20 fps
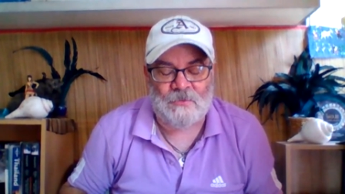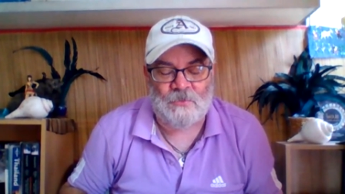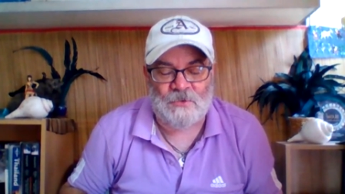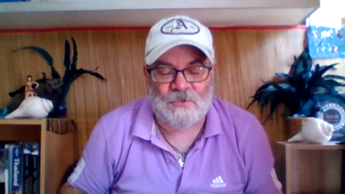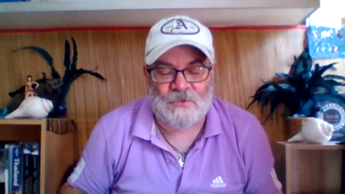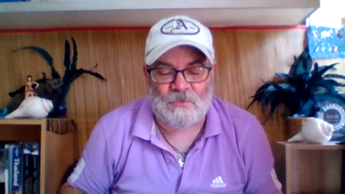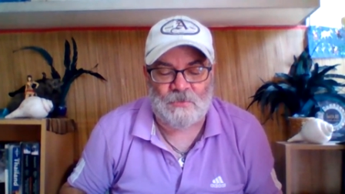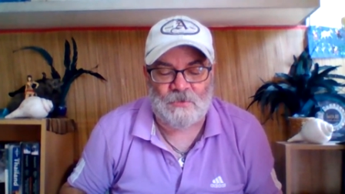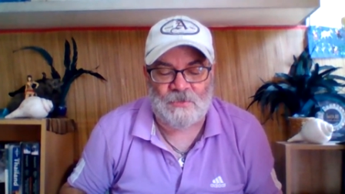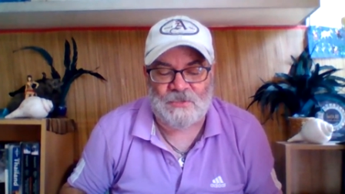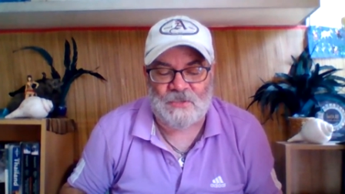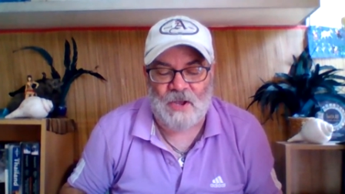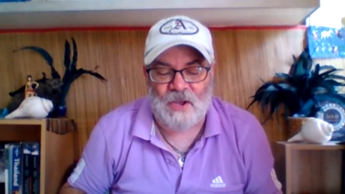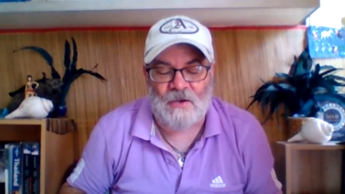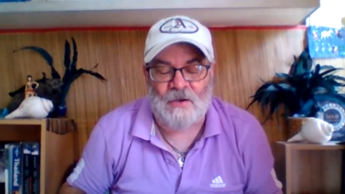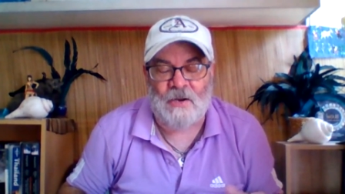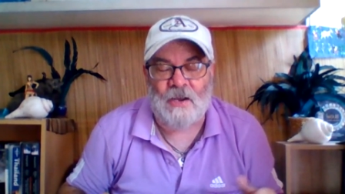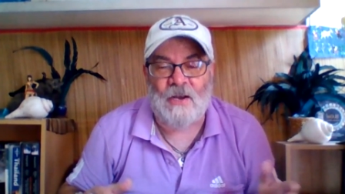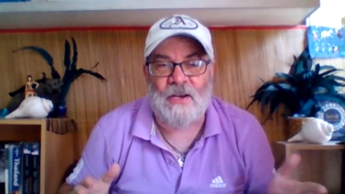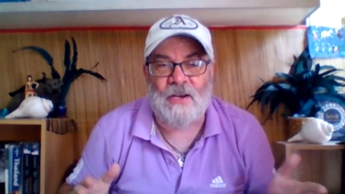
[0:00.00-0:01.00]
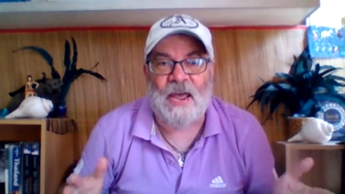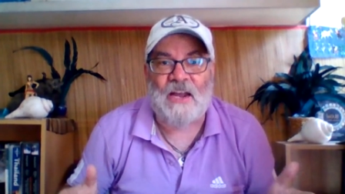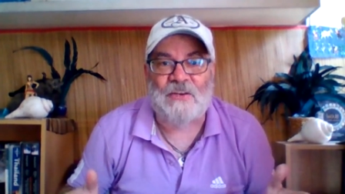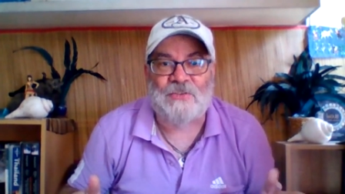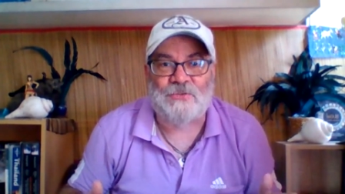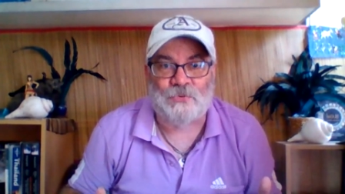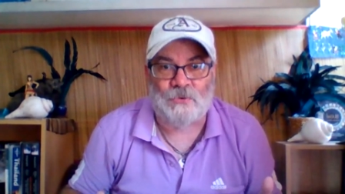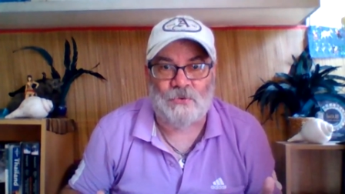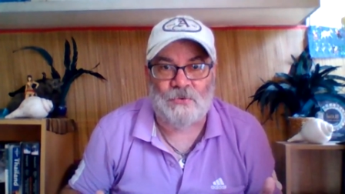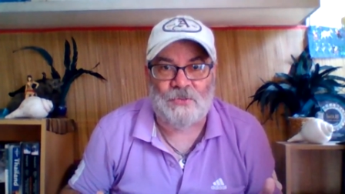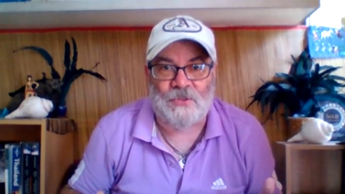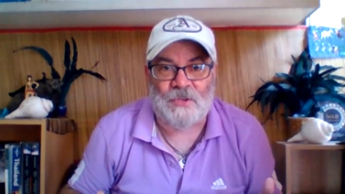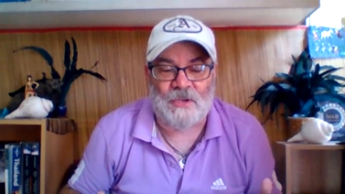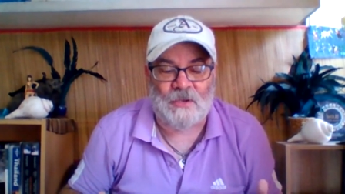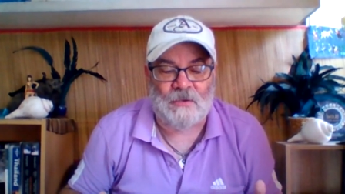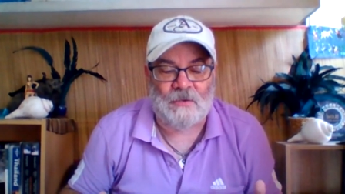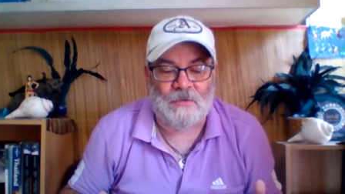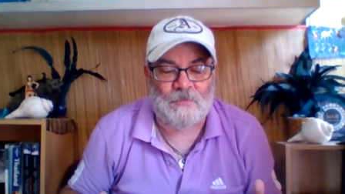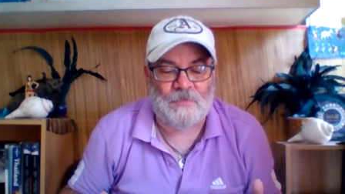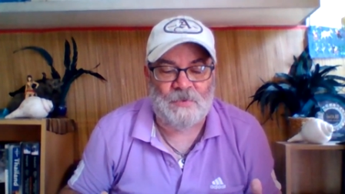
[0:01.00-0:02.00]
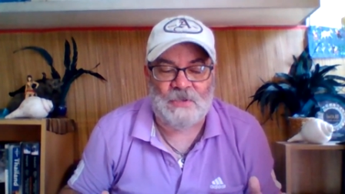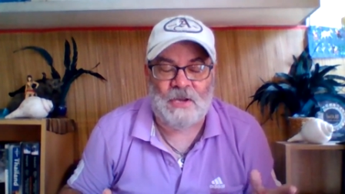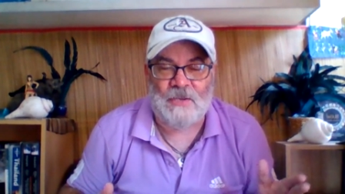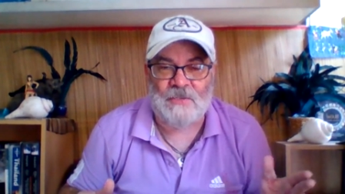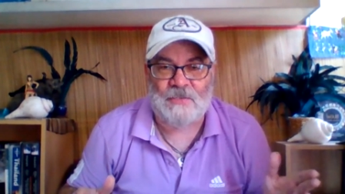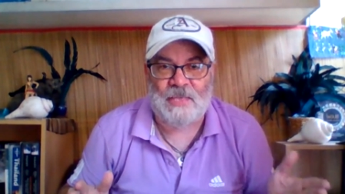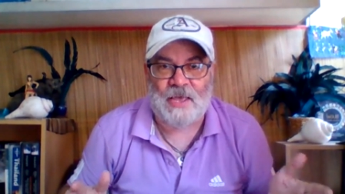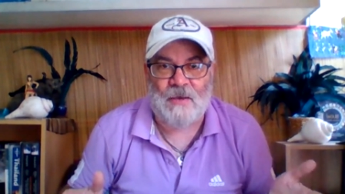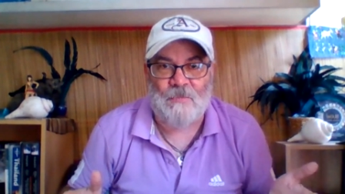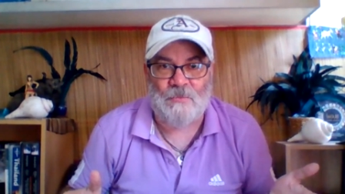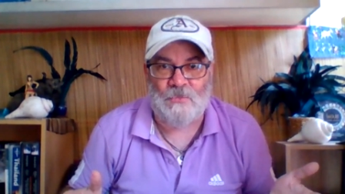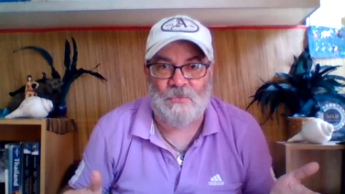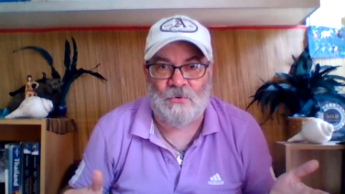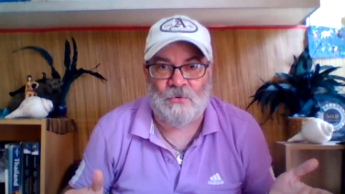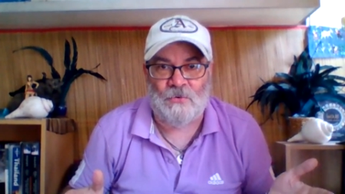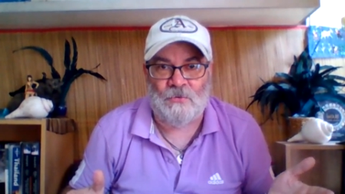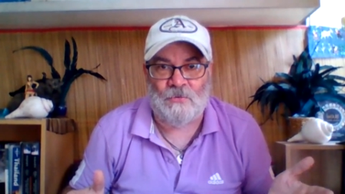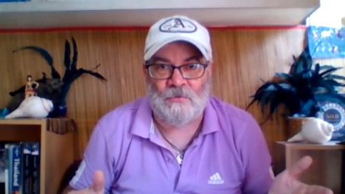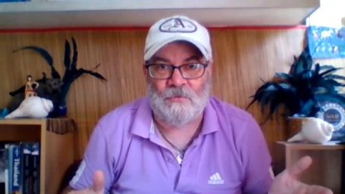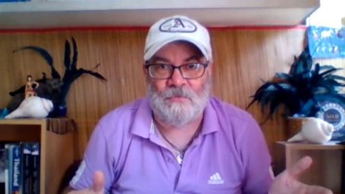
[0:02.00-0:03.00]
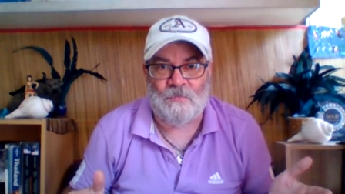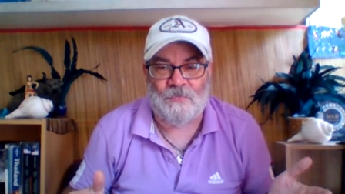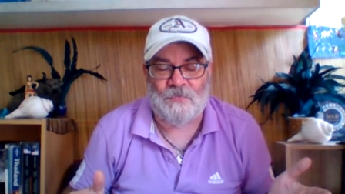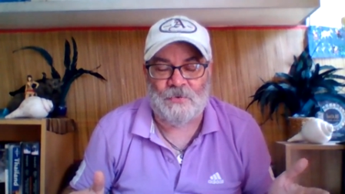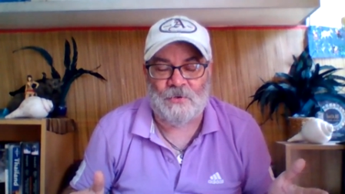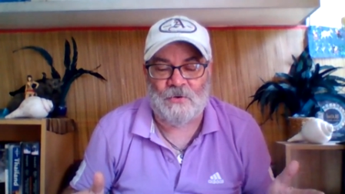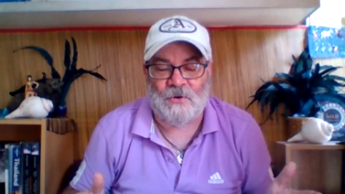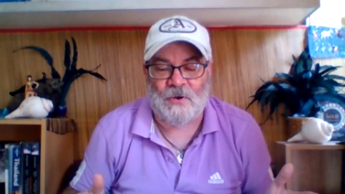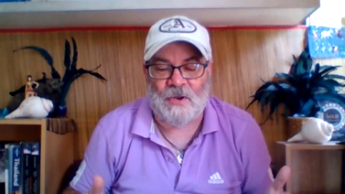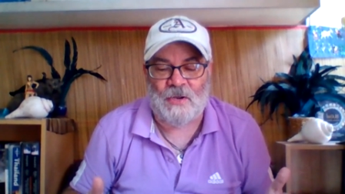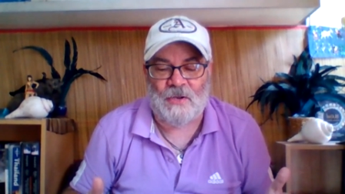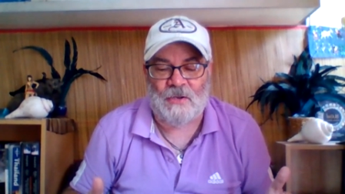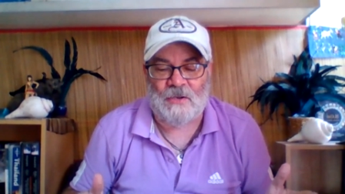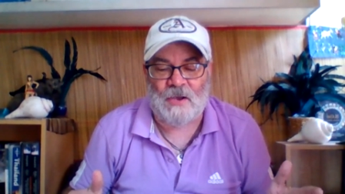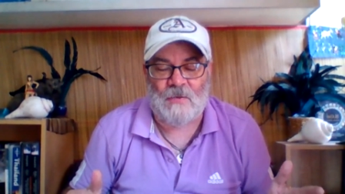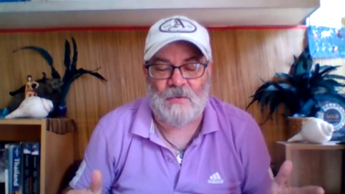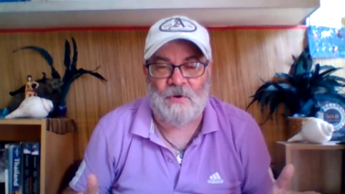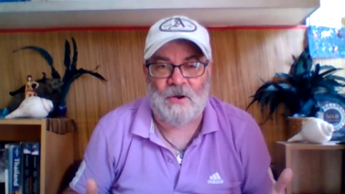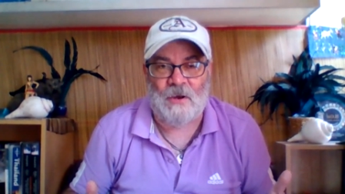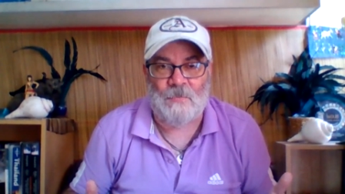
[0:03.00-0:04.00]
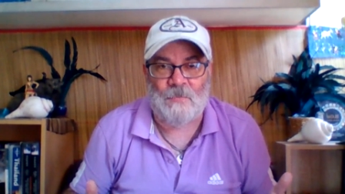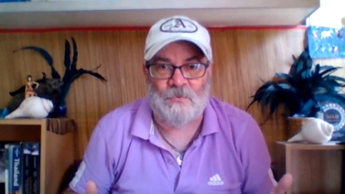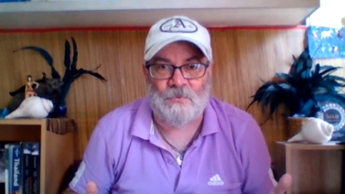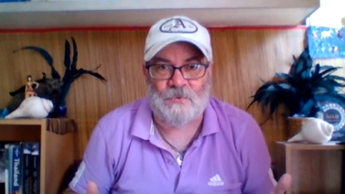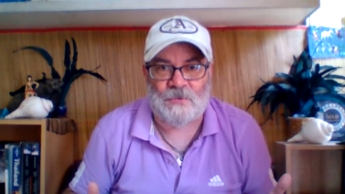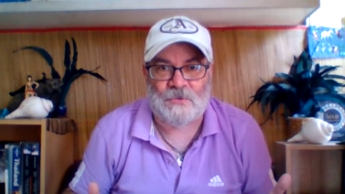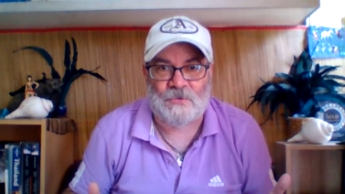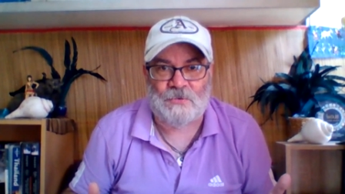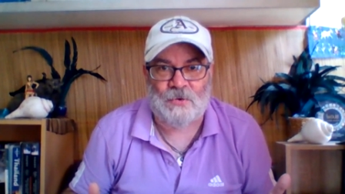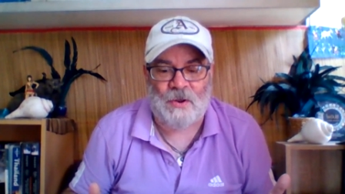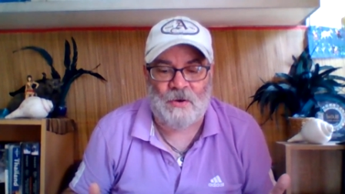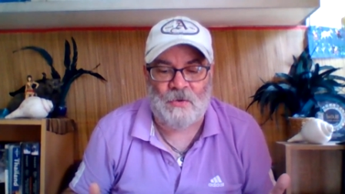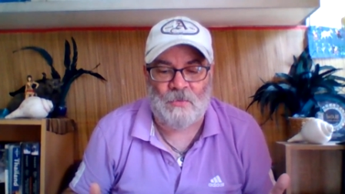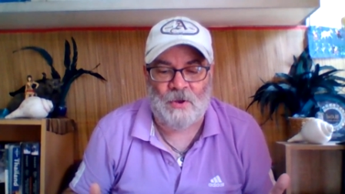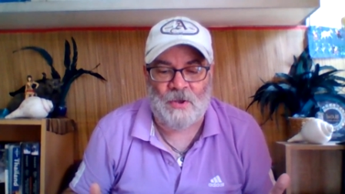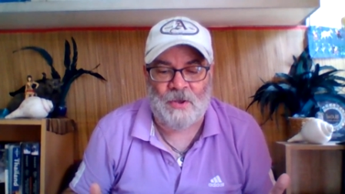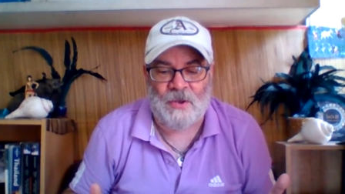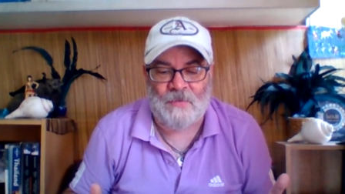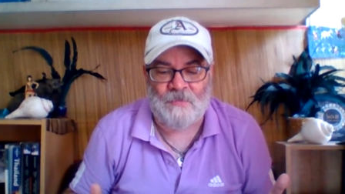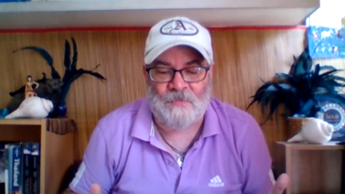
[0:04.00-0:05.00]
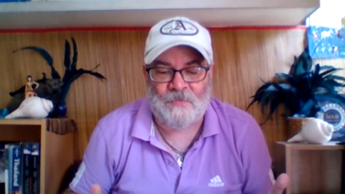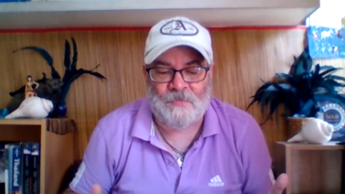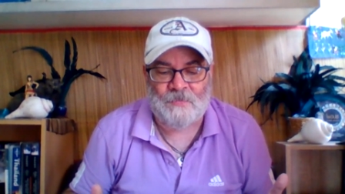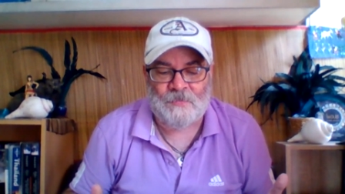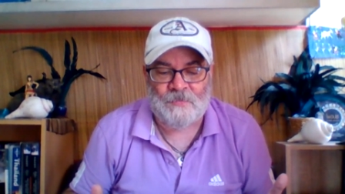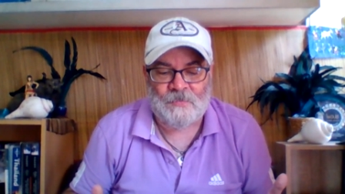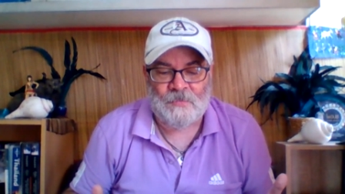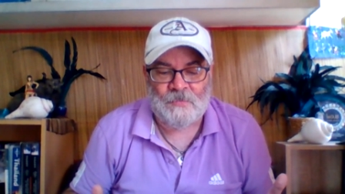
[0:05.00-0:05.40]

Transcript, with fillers: was was not a natural thing because that moon all right coming up straight away